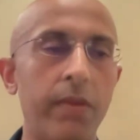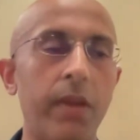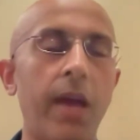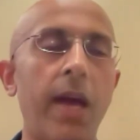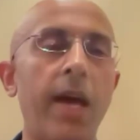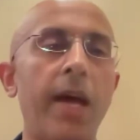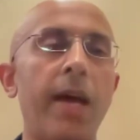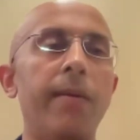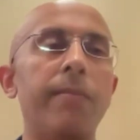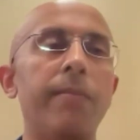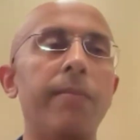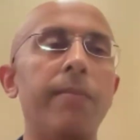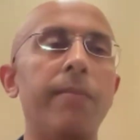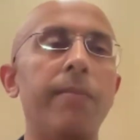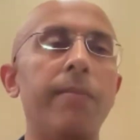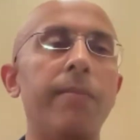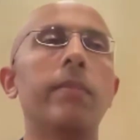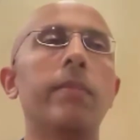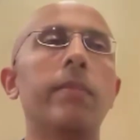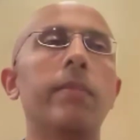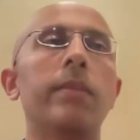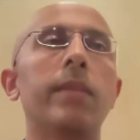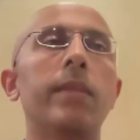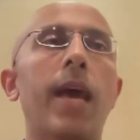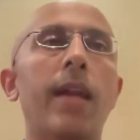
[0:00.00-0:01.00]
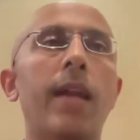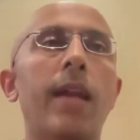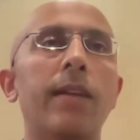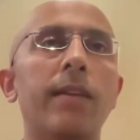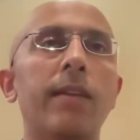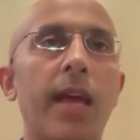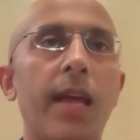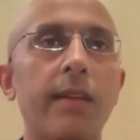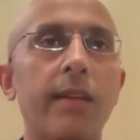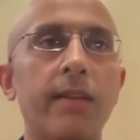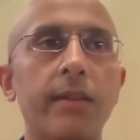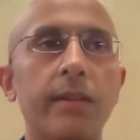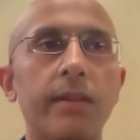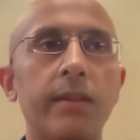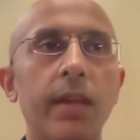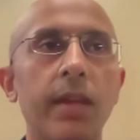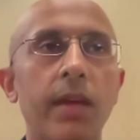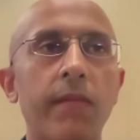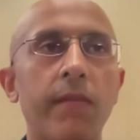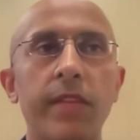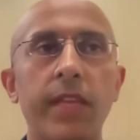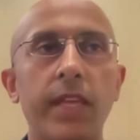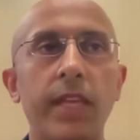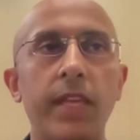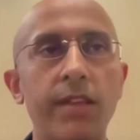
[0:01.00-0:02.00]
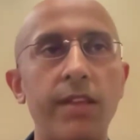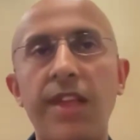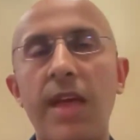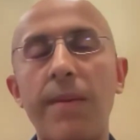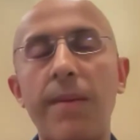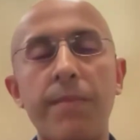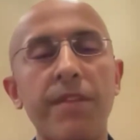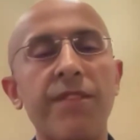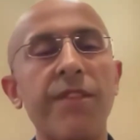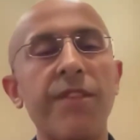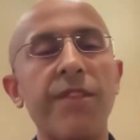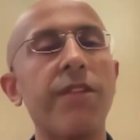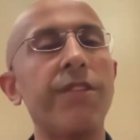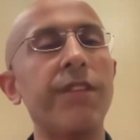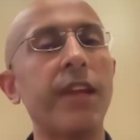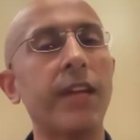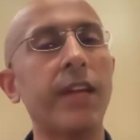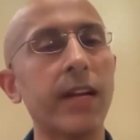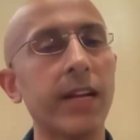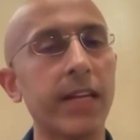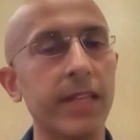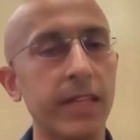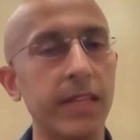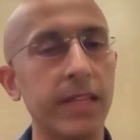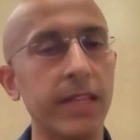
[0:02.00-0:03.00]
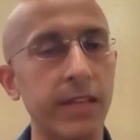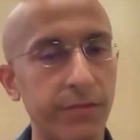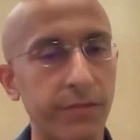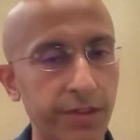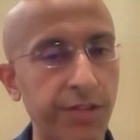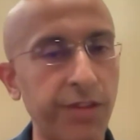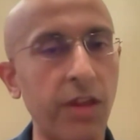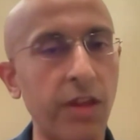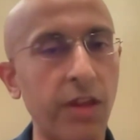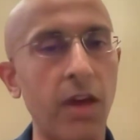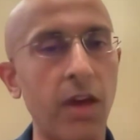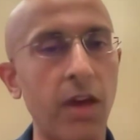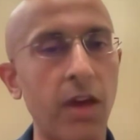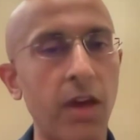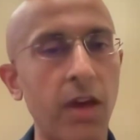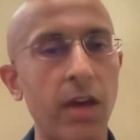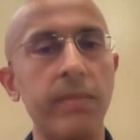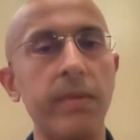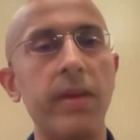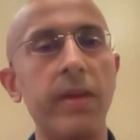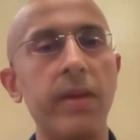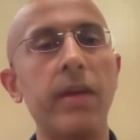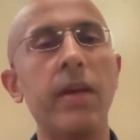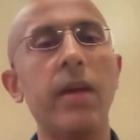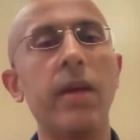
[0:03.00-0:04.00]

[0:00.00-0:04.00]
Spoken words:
That everything just happens so suddenly the first time,